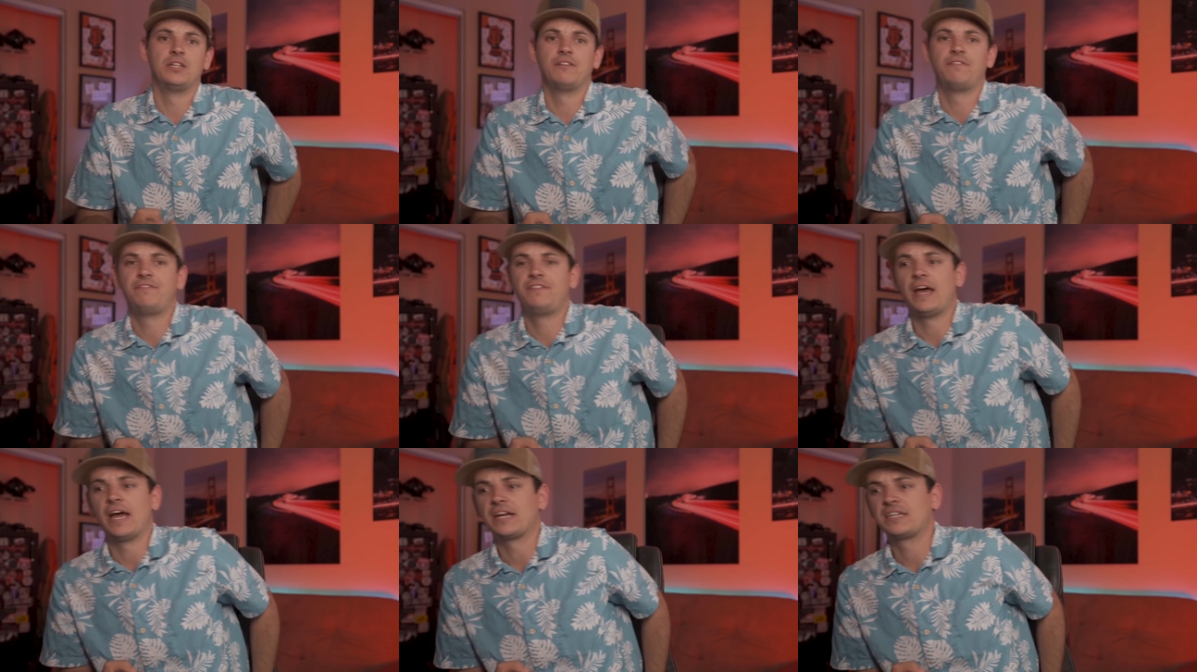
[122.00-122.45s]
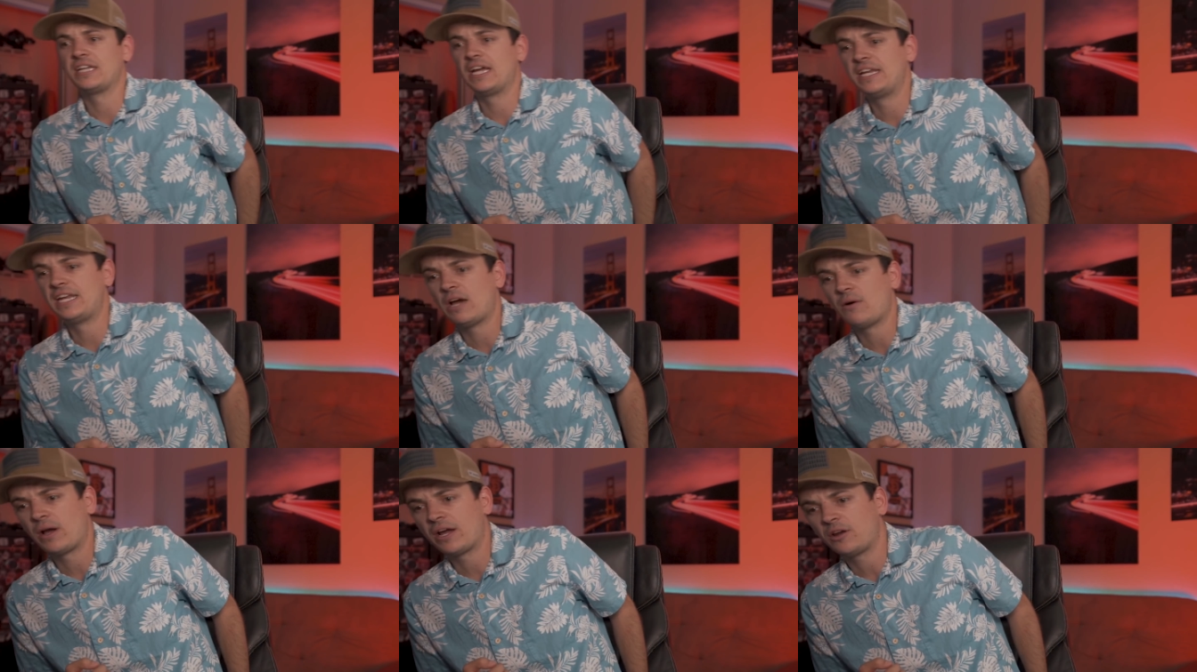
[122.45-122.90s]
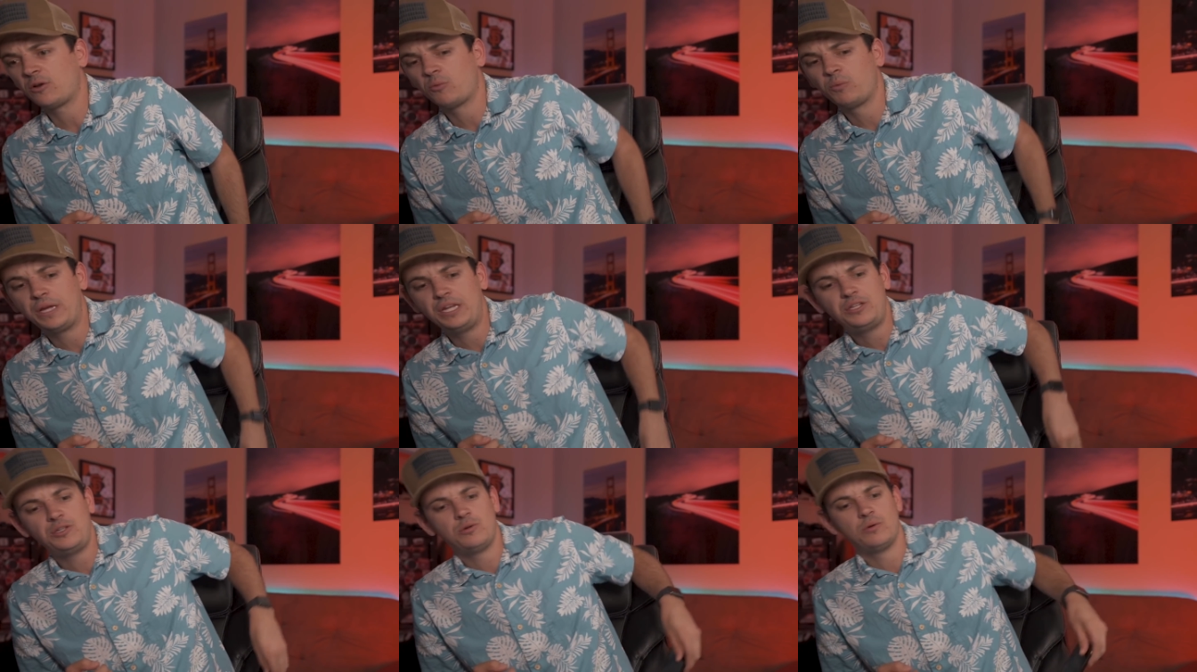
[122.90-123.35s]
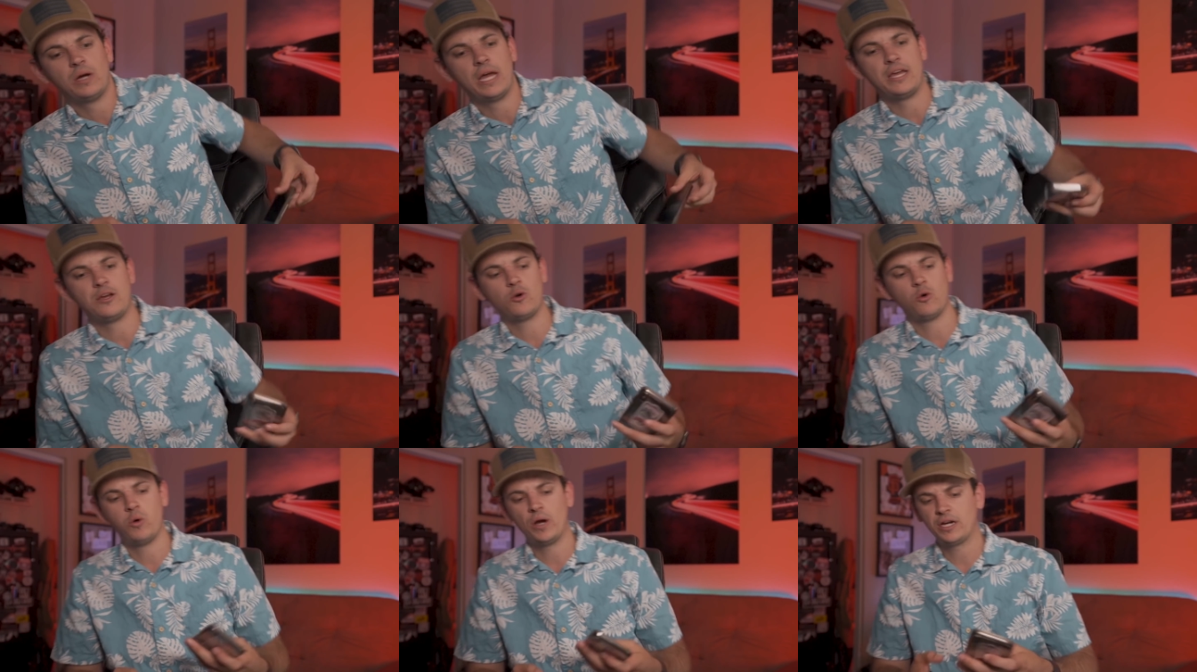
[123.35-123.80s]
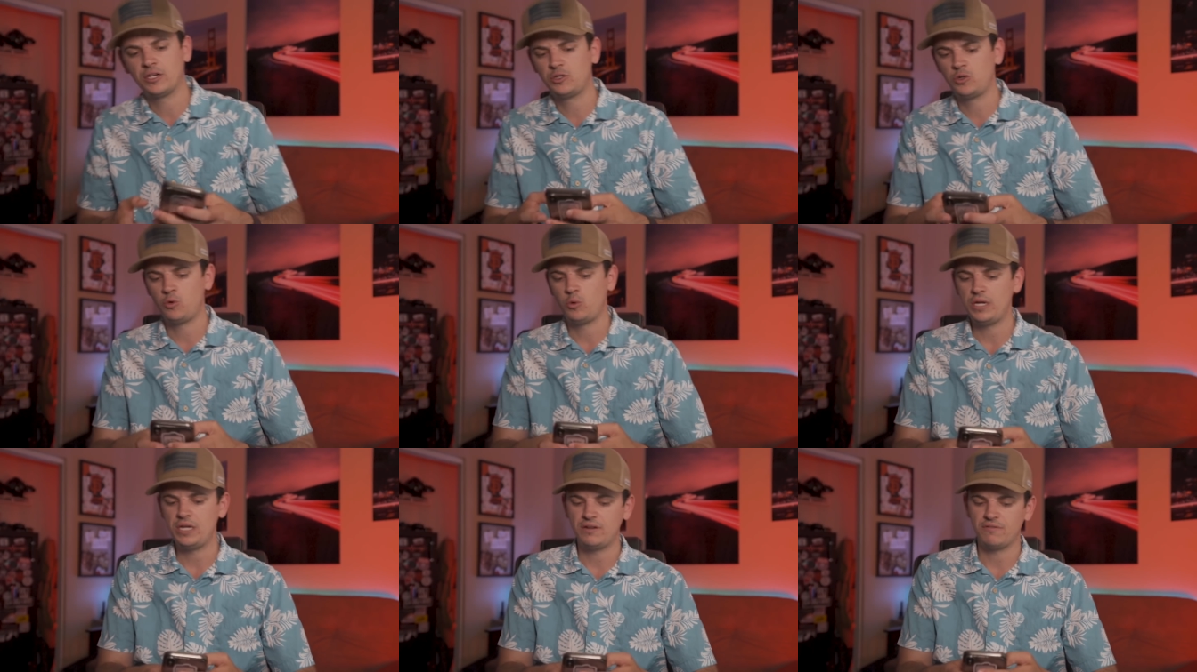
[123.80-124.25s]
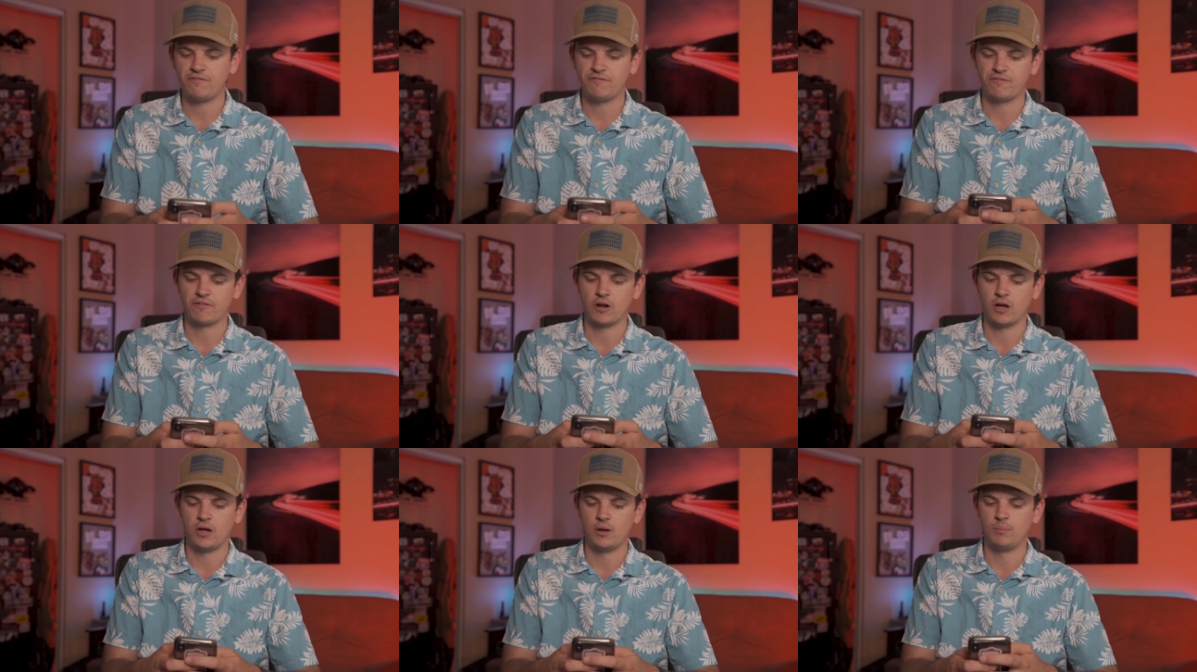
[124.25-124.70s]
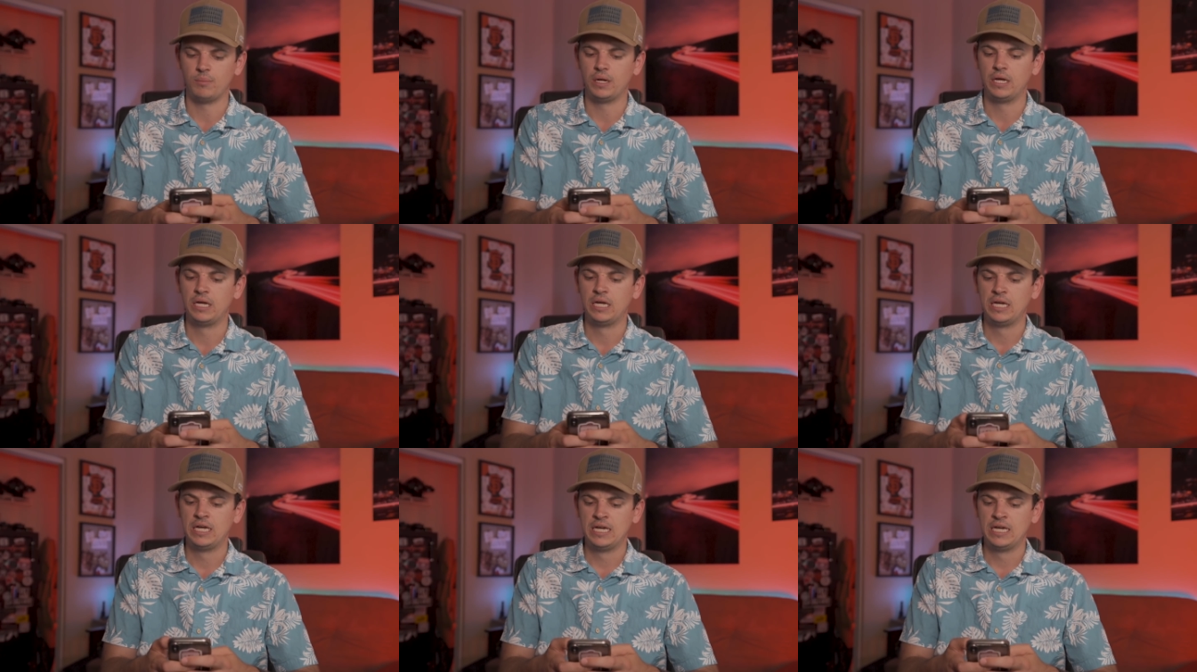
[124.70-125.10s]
effect. And now I got to read you a quick tweet from